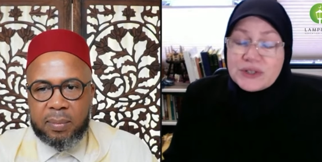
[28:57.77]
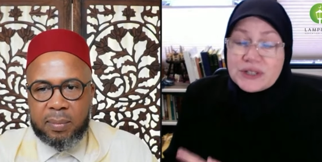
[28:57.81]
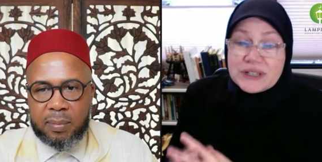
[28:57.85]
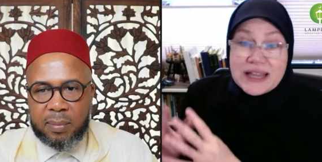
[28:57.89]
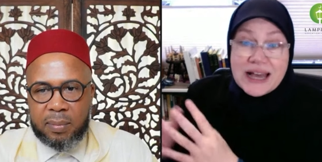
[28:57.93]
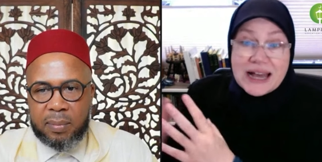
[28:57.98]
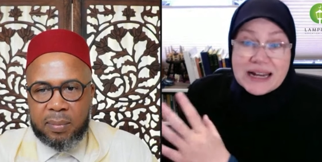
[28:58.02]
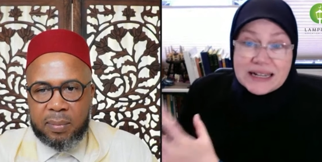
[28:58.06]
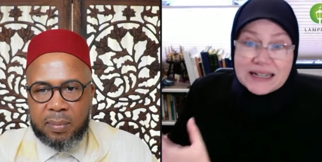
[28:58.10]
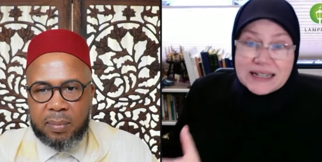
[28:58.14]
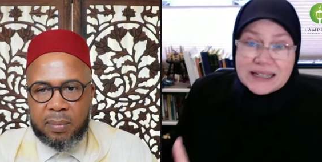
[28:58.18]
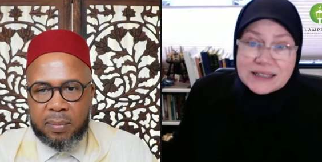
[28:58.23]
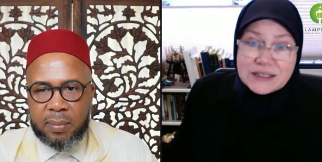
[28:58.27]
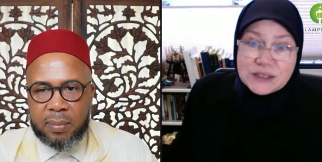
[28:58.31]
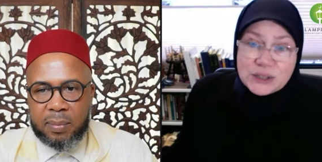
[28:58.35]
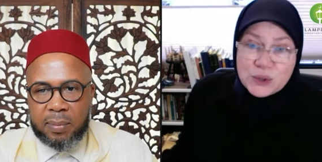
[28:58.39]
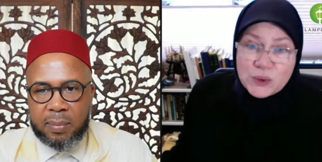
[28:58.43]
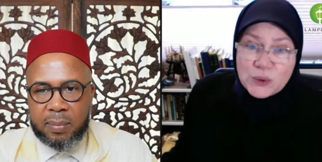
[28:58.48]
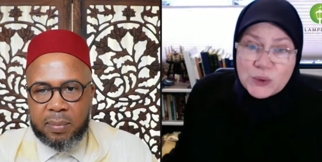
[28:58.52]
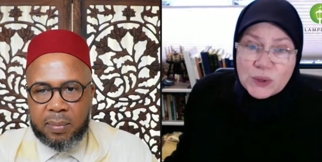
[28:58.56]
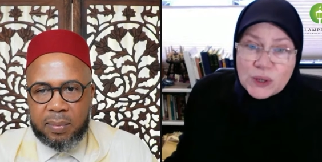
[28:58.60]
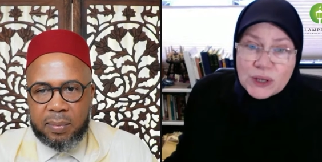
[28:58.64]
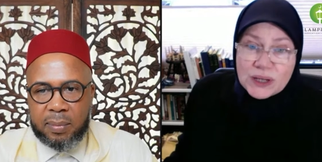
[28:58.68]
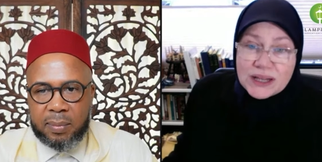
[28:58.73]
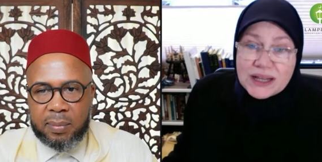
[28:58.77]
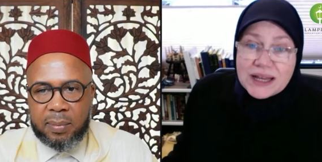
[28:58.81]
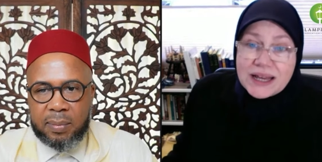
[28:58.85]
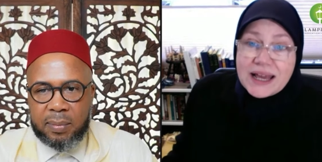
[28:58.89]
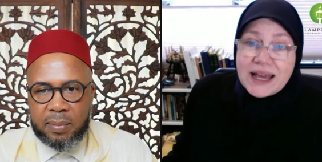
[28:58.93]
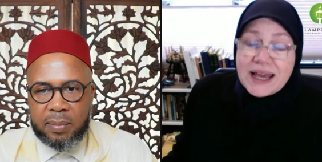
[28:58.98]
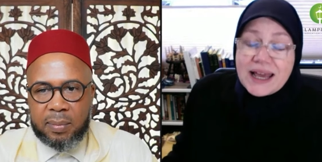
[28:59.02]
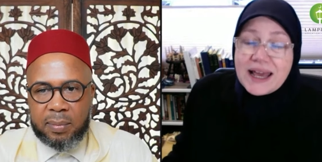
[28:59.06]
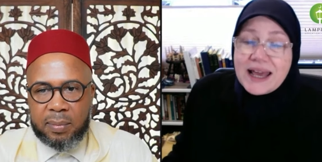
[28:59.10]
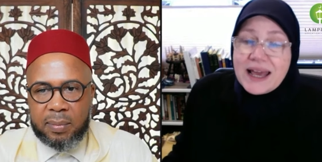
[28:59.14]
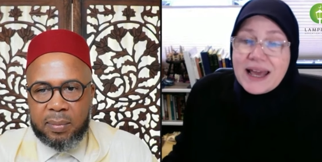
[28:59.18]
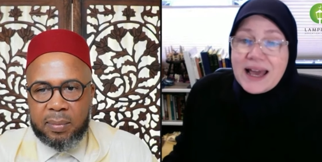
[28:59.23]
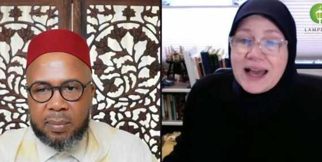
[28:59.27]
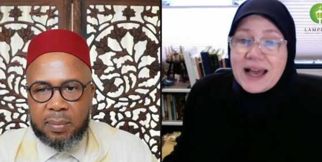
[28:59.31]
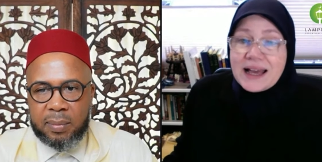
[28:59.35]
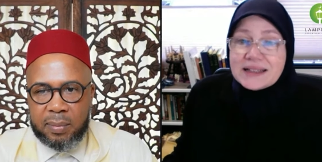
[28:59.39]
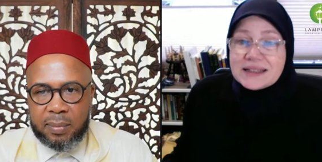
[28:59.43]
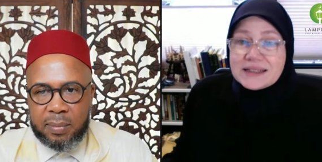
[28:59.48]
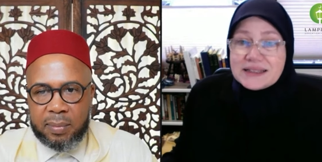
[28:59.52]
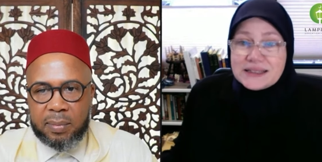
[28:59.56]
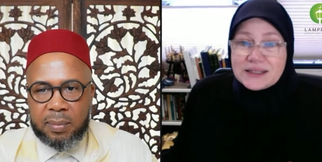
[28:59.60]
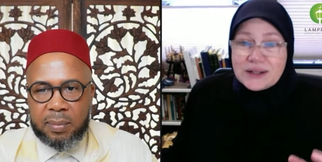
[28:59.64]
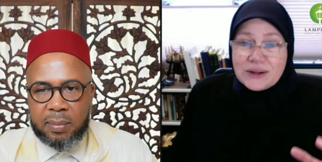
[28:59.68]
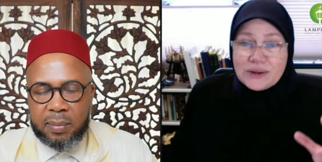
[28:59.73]
Speaker 1: They're landing in school. Mm-hmm. And
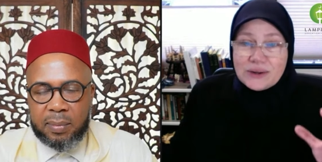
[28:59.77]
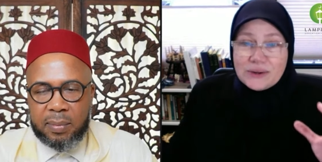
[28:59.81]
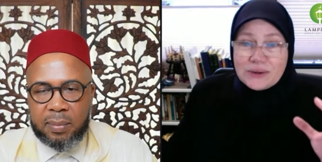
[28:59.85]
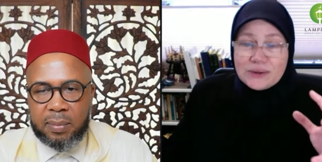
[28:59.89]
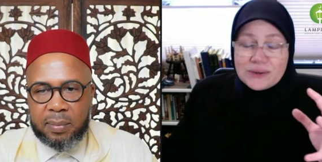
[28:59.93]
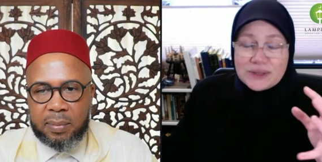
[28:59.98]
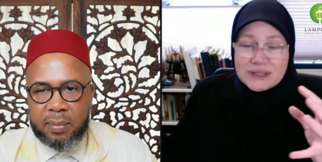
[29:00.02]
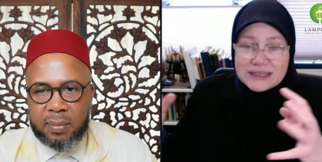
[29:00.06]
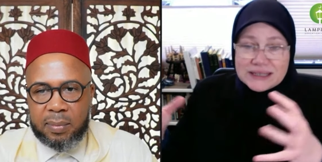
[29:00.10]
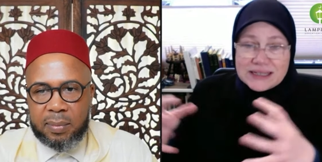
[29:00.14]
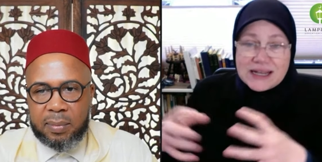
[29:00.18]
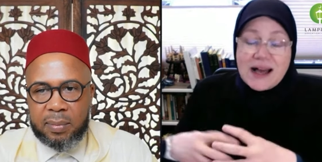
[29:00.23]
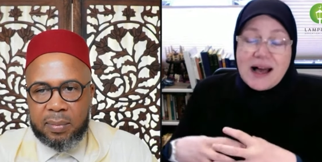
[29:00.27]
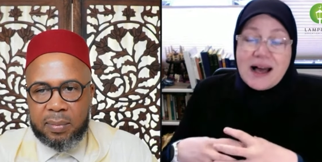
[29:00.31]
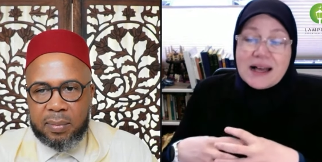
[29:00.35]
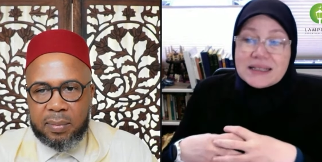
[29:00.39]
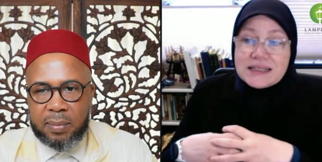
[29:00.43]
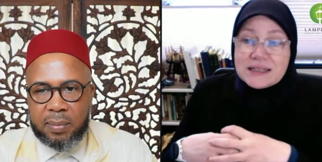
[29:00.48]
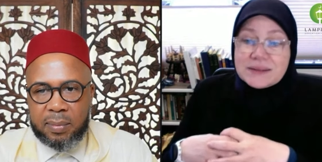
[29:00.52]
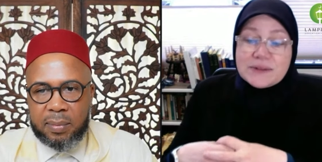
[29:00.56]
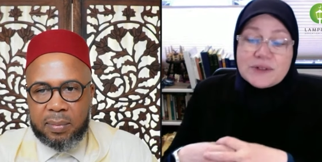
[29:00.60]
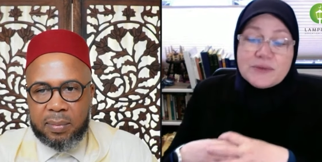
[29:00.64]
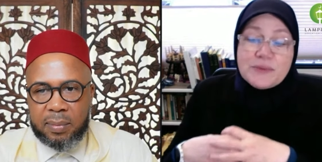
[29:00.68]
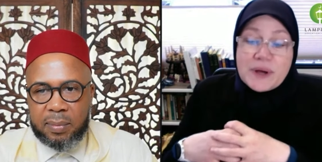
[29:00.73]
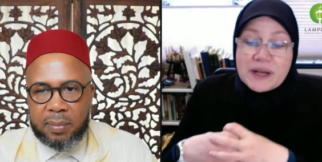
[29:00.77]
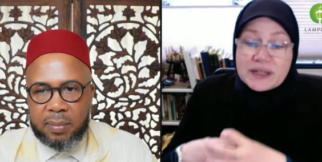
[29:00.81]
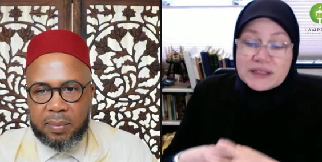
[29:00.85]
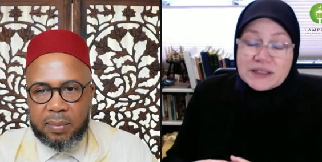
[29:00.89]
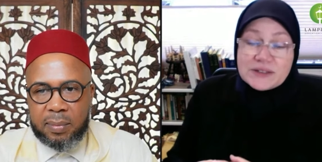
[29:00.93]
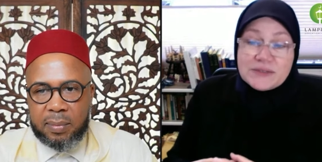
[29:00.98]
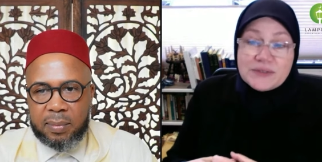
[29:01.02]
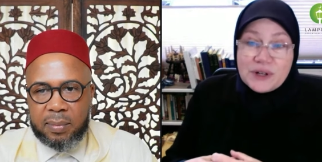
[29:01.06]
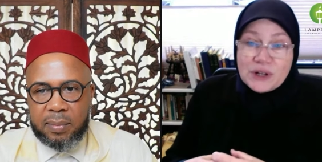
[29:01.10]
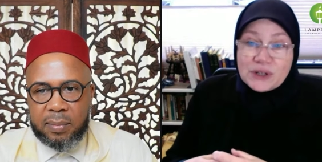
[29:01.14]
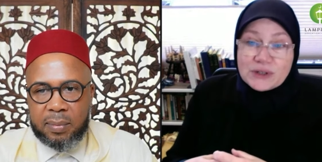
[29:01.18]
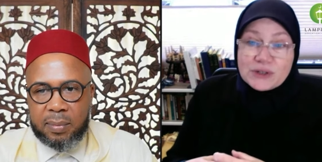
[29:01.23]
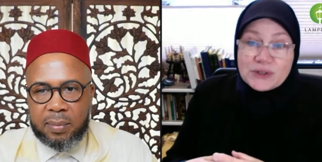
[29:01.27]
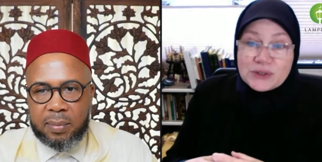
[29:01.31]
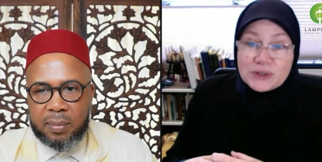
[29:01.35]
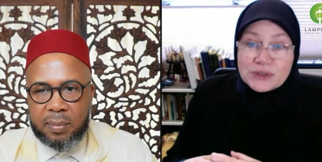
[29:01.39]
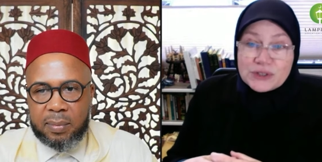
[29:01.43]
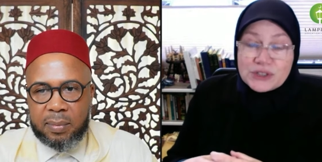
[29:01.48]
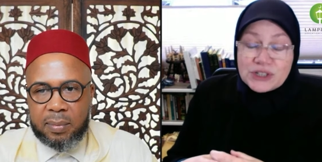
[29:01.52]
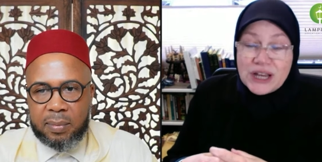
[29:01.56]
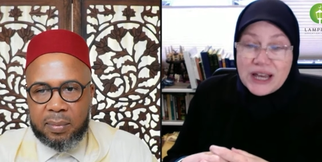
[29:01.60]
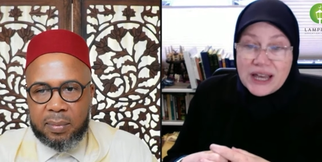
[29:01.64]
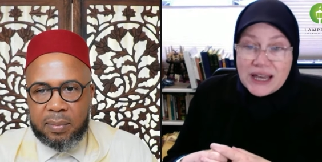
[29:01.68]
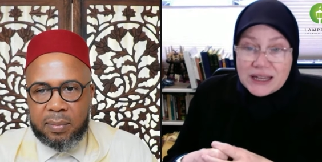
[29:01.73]
so, this concept of positive cultural
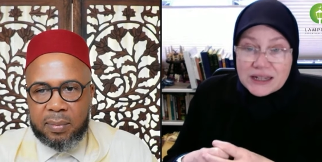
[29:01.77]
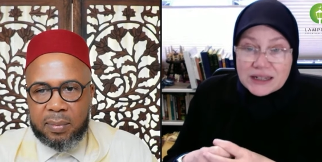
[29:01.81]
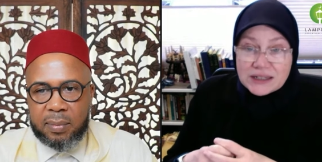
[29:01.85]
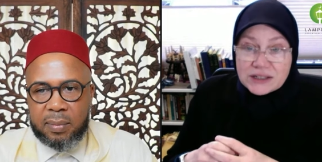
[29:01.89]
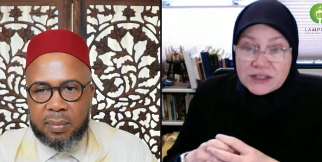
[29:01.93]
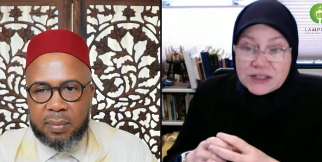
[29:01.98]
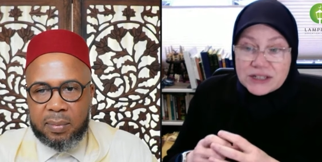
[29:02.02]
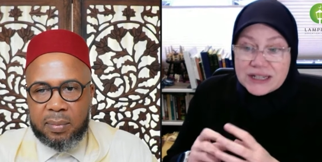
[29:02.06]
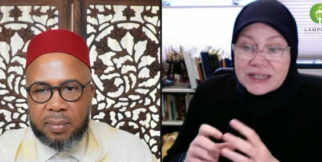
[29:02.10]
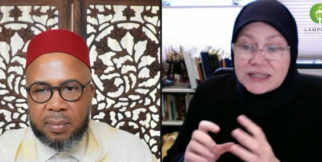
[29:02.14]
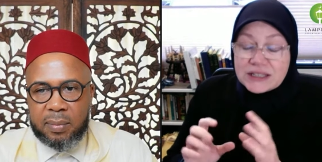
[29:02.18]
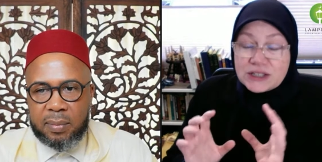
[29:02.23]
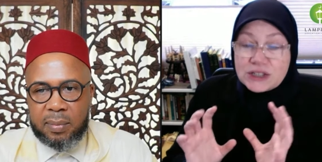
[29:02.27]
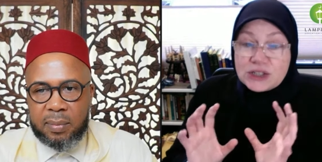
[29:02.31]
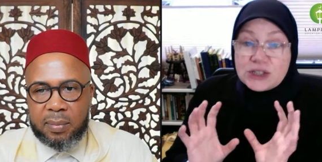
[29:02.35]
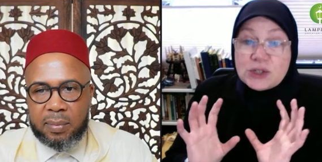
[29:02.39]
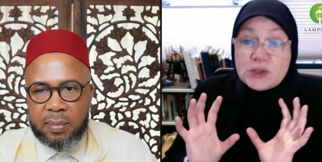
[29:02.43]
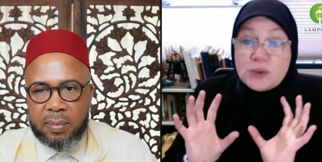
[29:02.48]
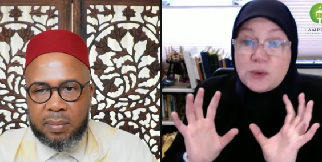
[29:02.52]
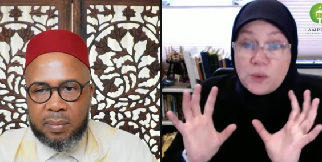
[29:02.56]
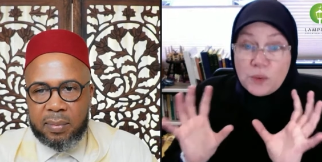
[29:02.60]
change mm-hmm. is to